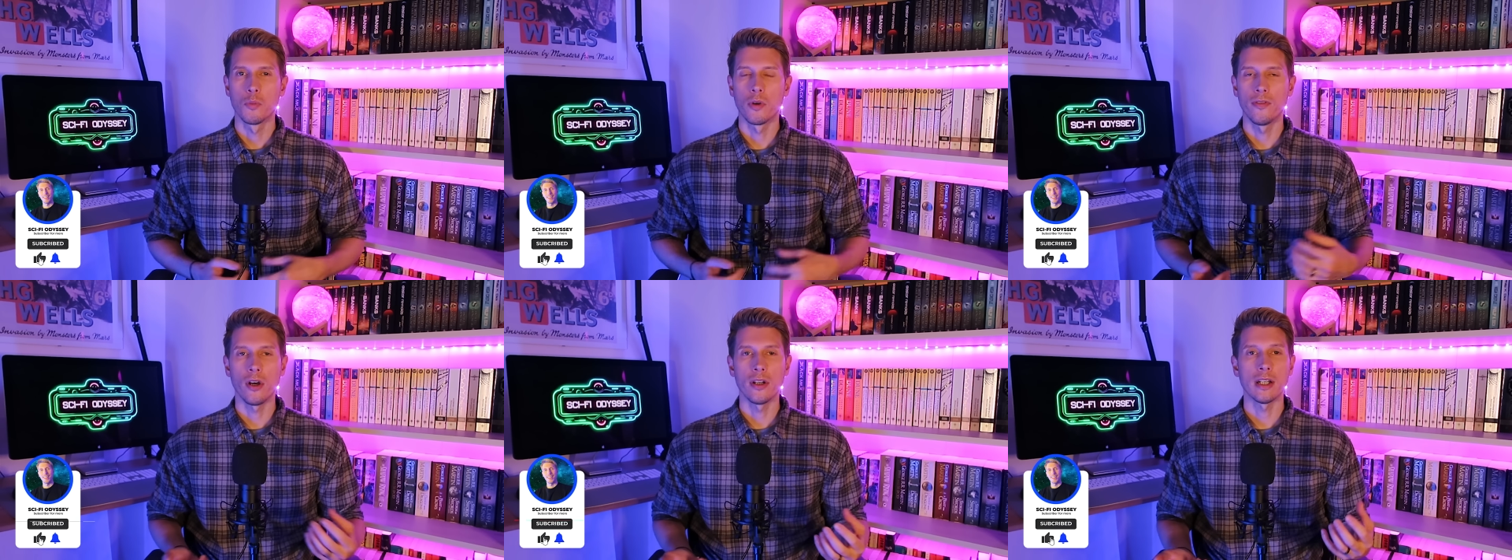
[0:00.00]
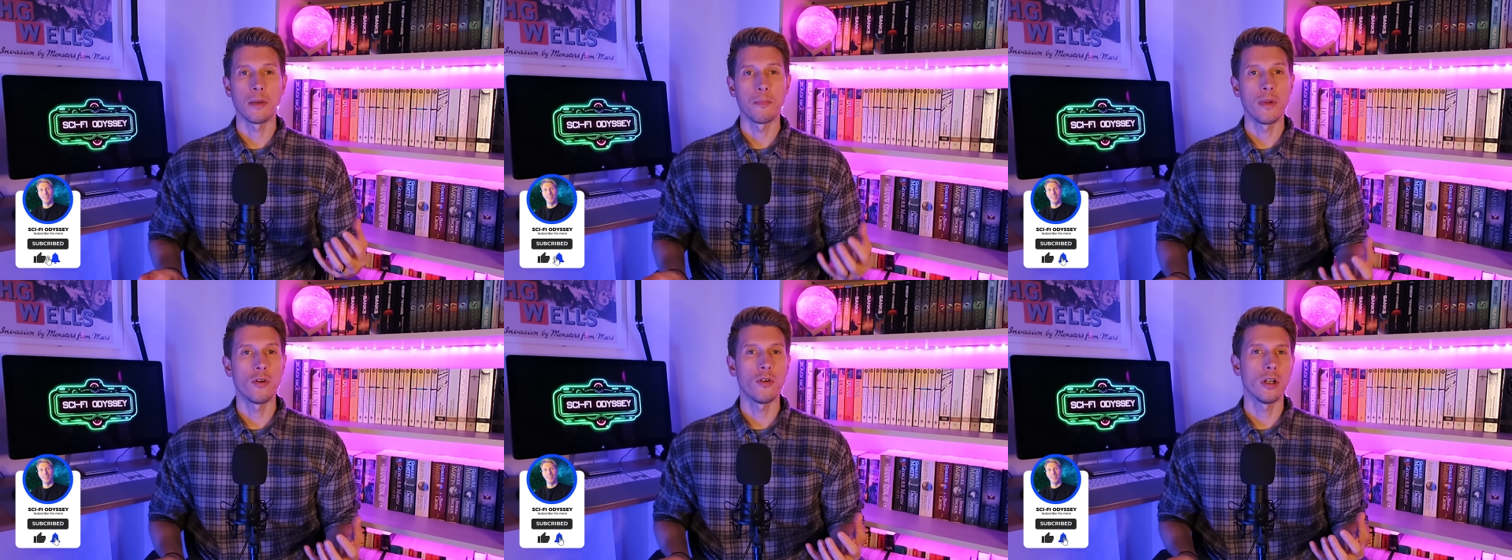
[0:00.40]

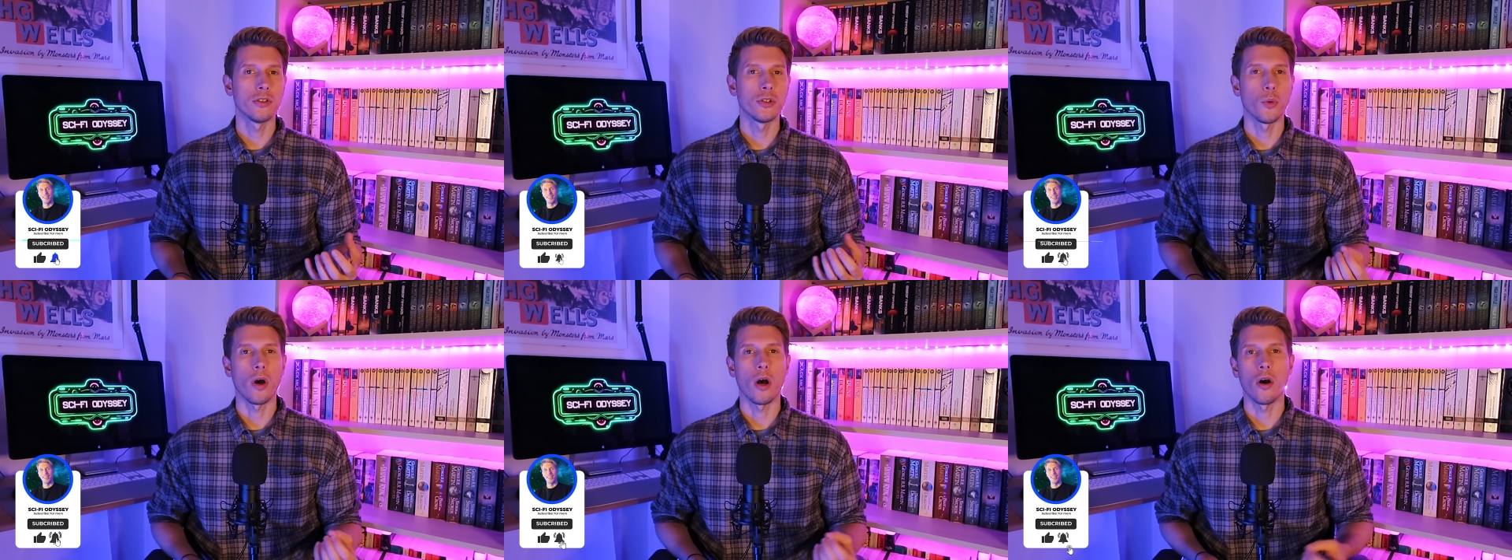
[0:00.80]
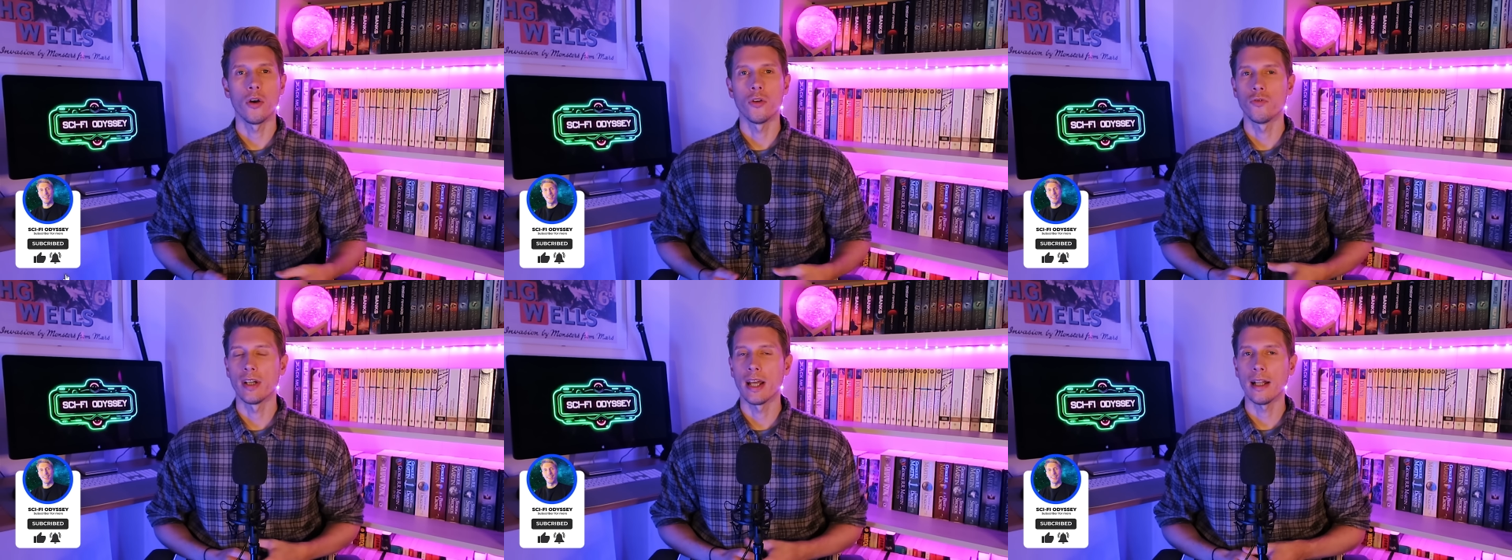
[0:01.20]
providing a mirror to our
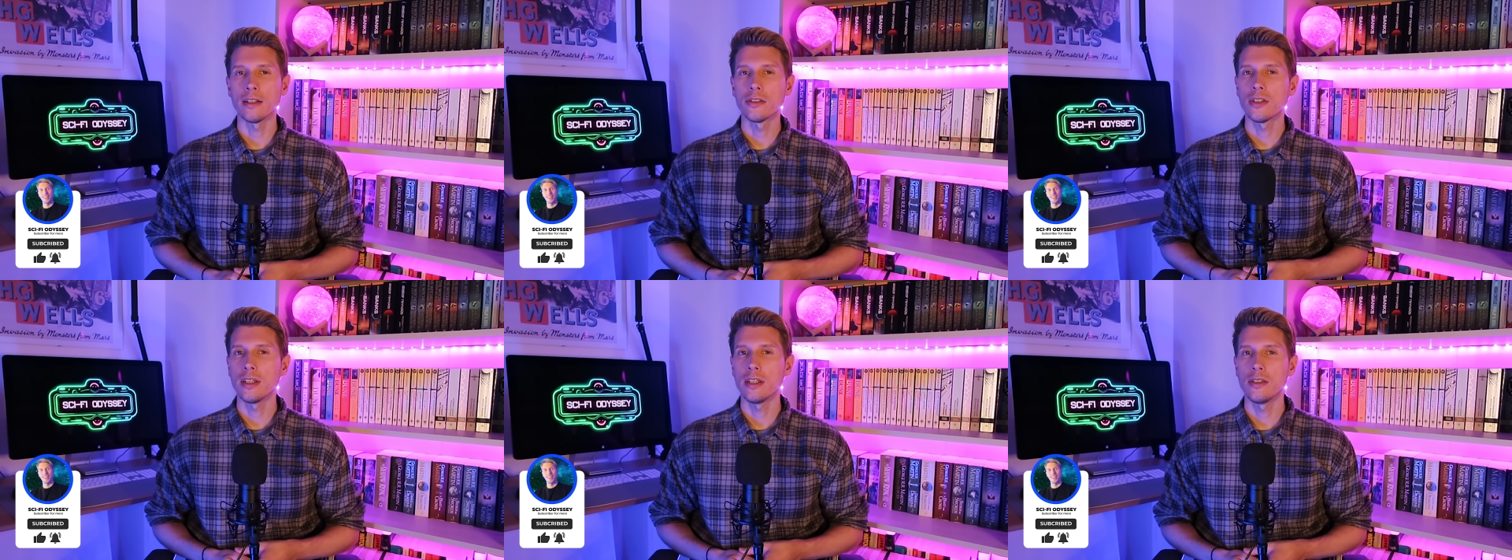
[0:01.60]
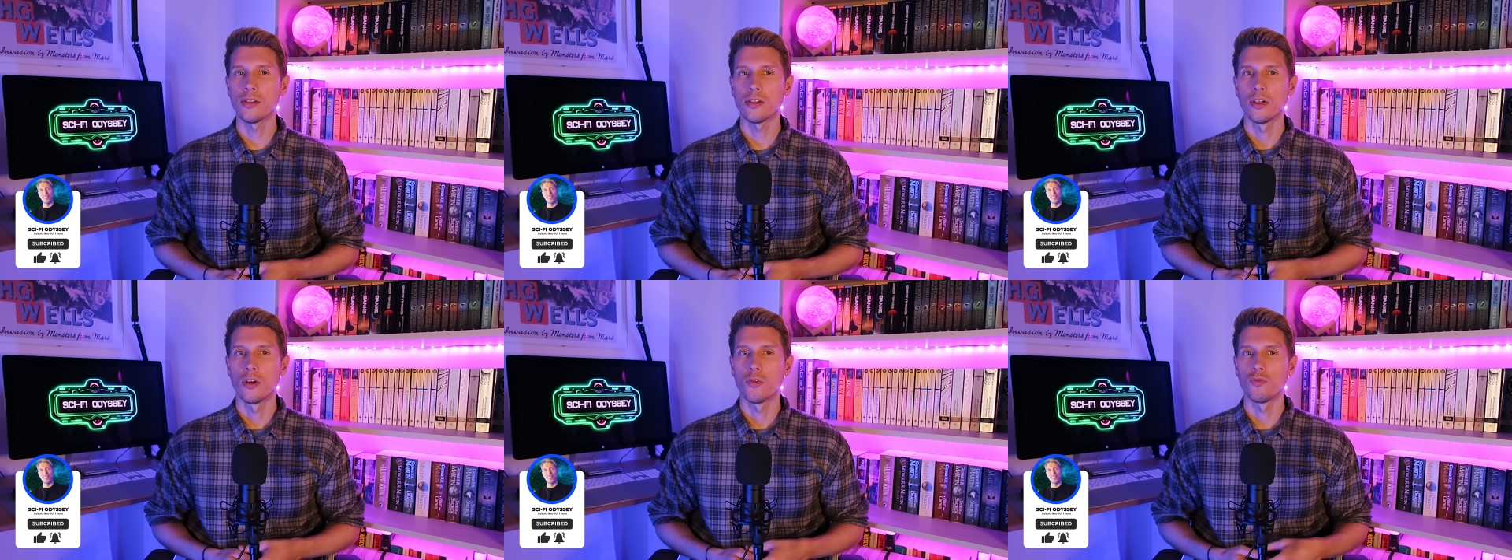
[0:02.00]
own
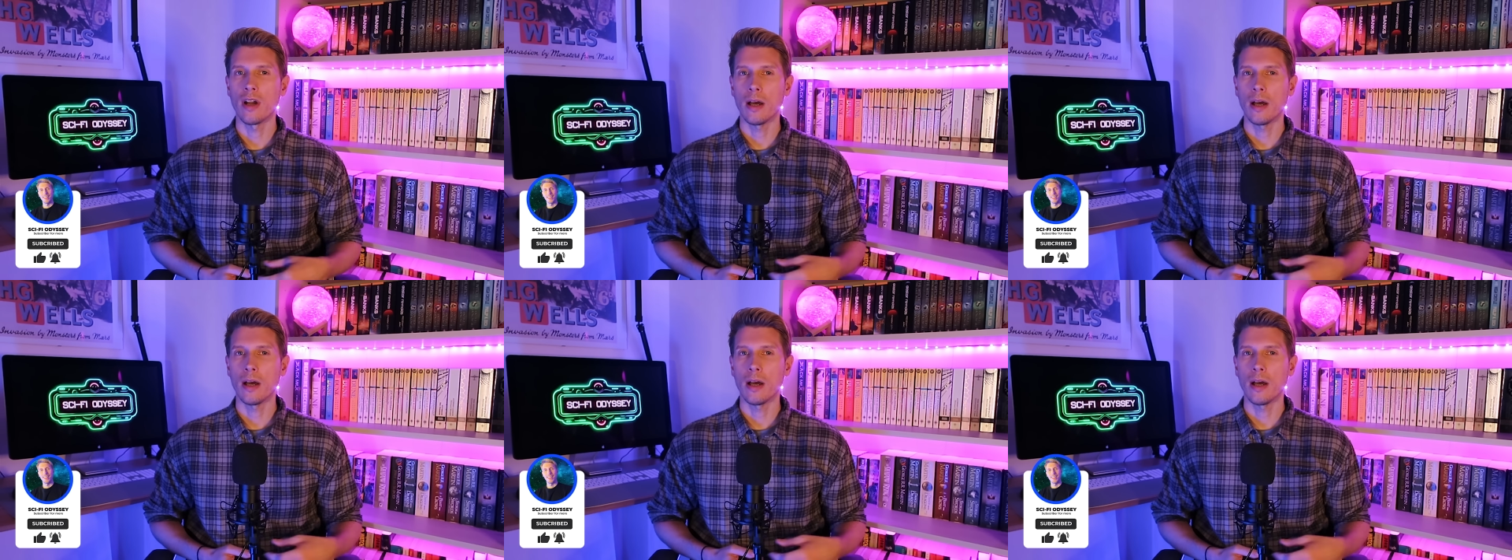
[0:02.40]
realities,